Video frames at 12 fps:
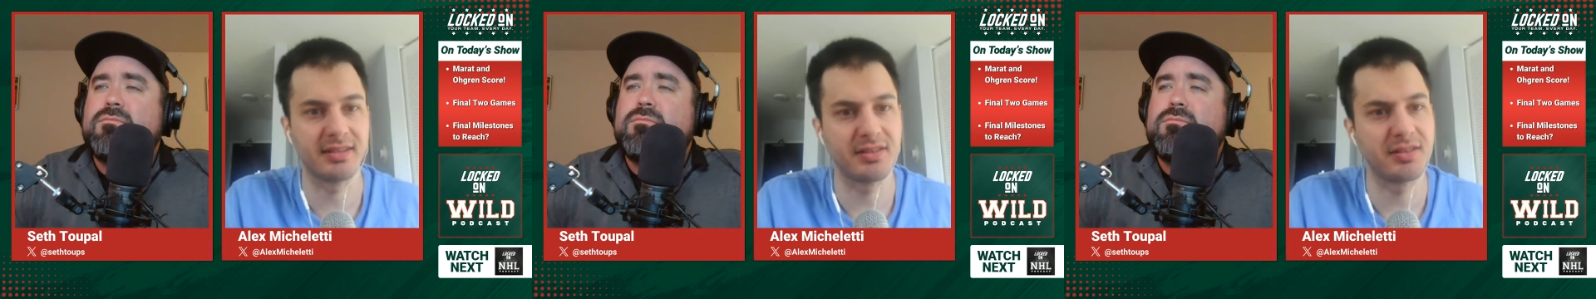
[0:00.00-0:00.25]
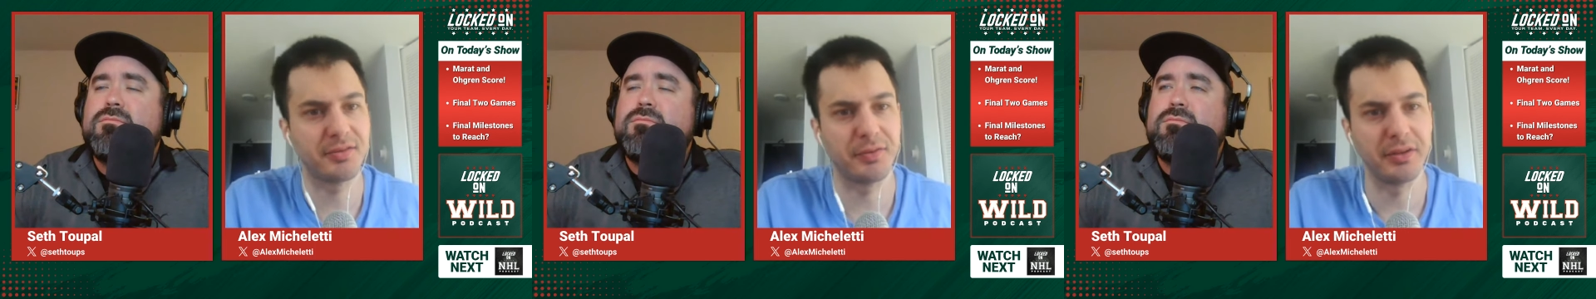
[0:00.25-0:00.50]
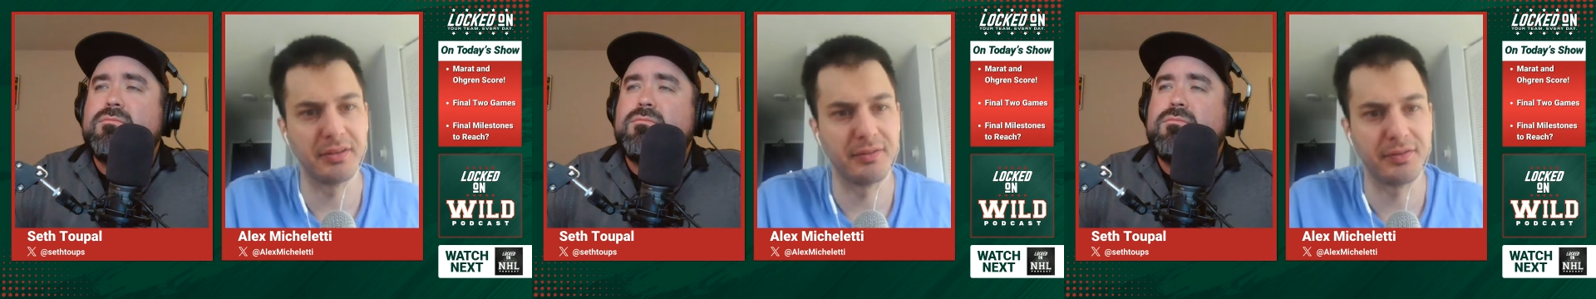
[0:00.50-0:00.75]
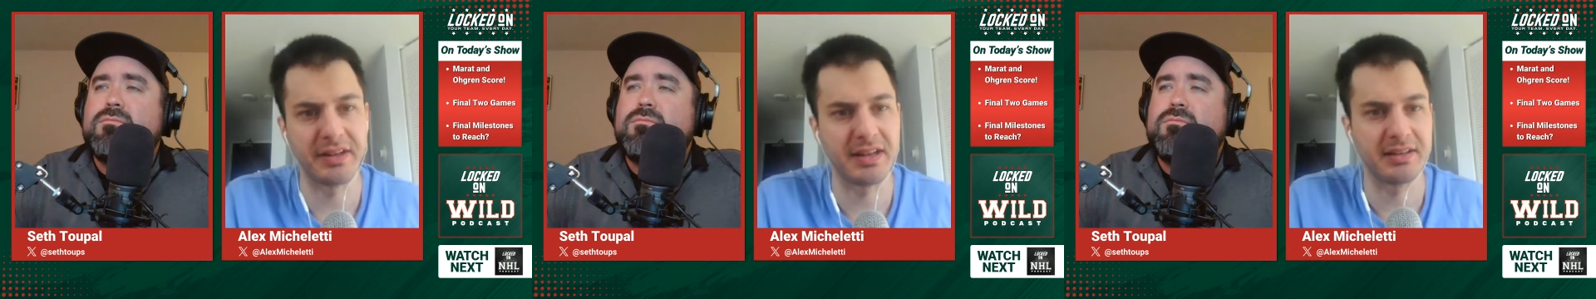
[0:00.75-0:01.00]
Speaker 1: just fit,
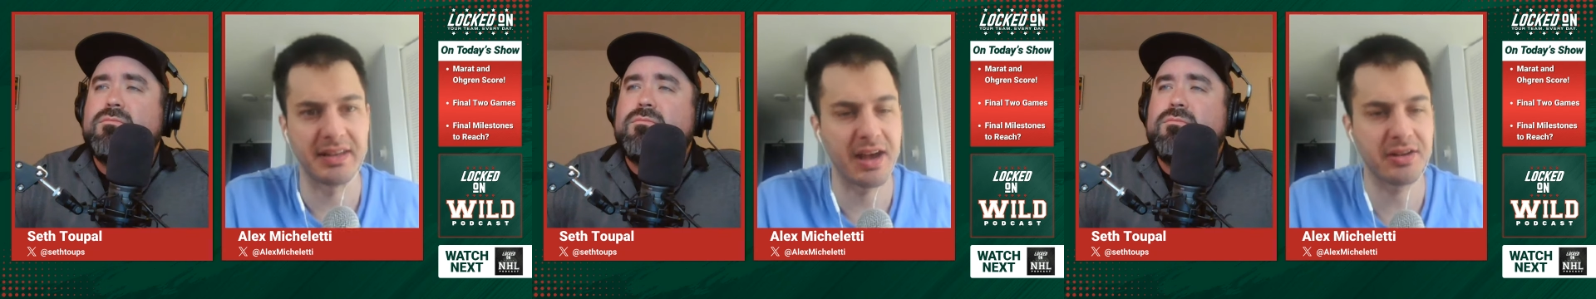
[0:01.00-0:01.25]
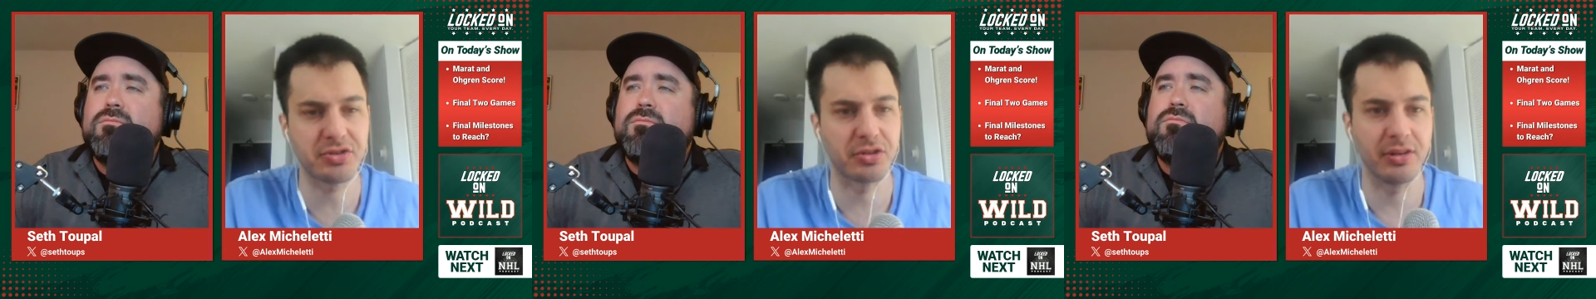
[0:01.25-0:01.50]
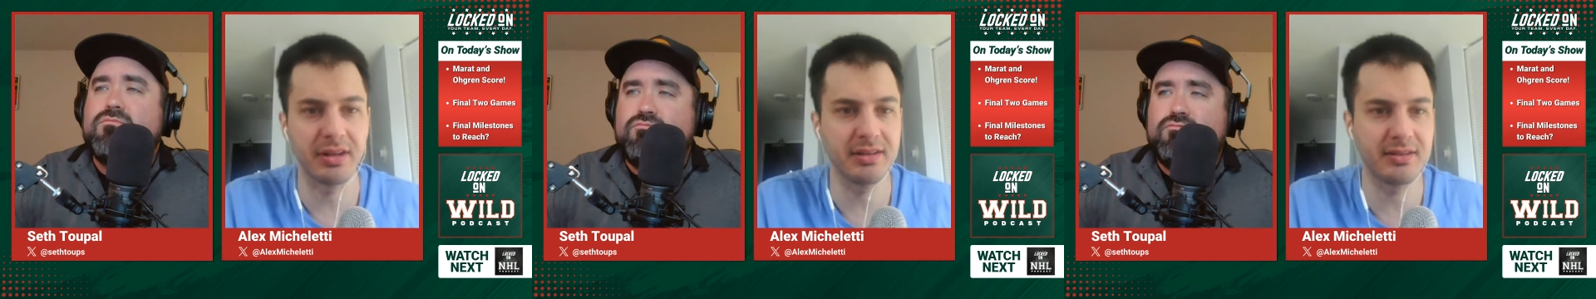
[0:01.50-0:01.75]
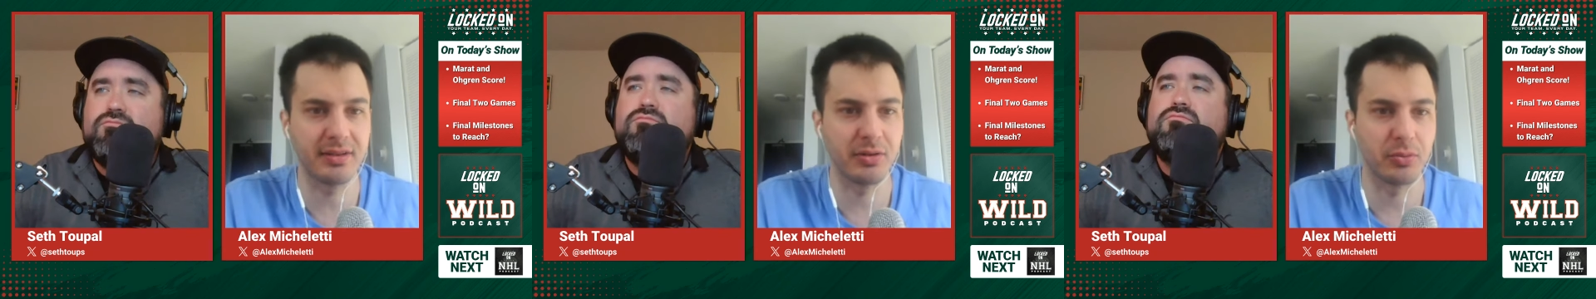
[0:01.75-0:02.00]
fit in naturally
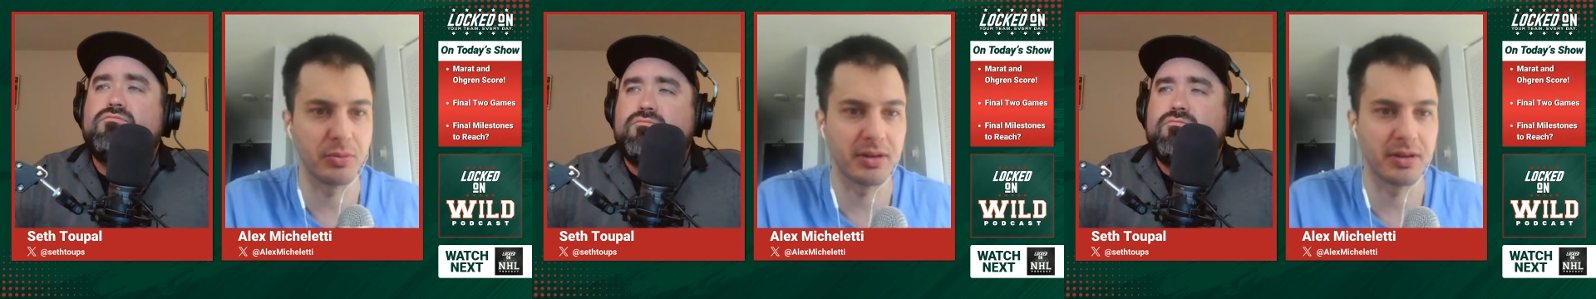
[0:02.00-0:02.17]
too.